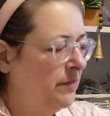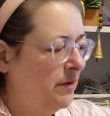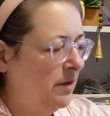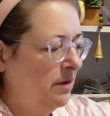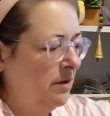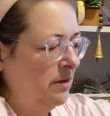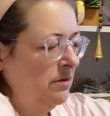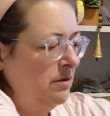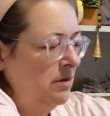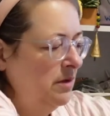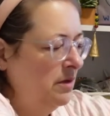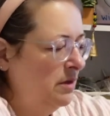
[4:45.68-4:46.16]

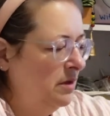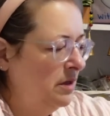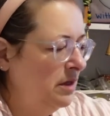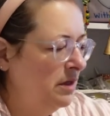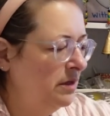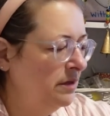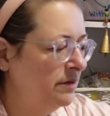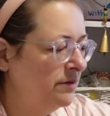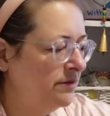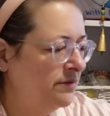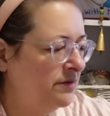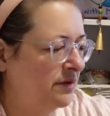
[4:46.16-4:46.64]
And then
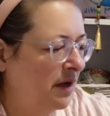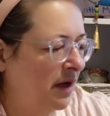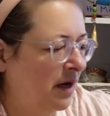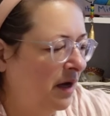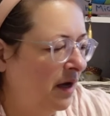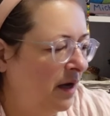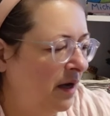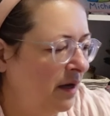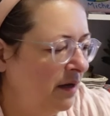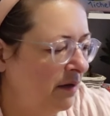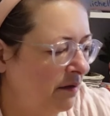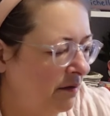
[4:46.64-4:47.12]

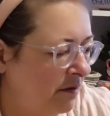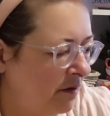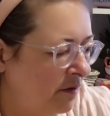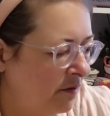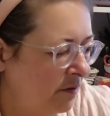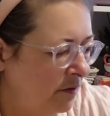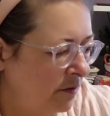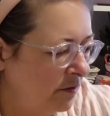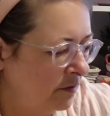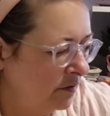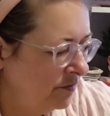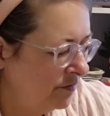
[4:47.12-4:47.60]
inside,
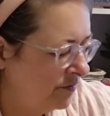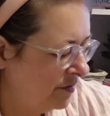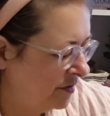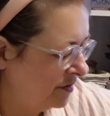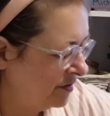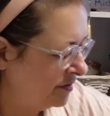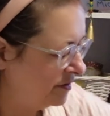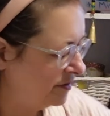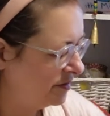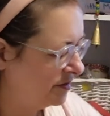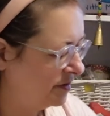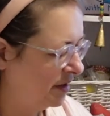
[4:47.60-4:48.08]
oh,
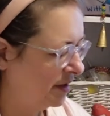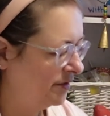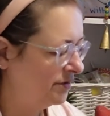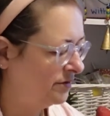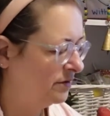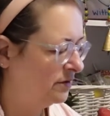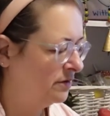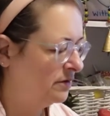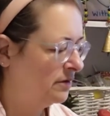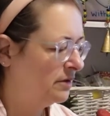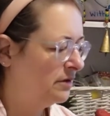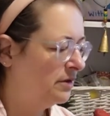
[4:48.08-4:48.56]
this is nice
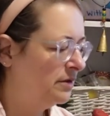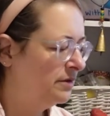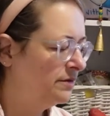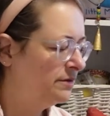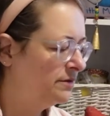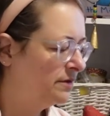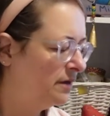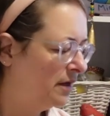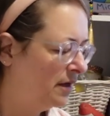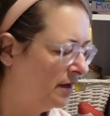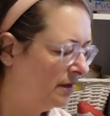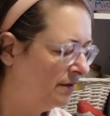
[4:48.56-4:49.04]
looking
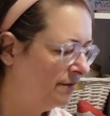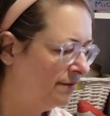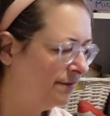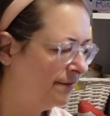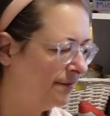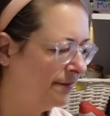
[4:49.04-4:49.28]
inside.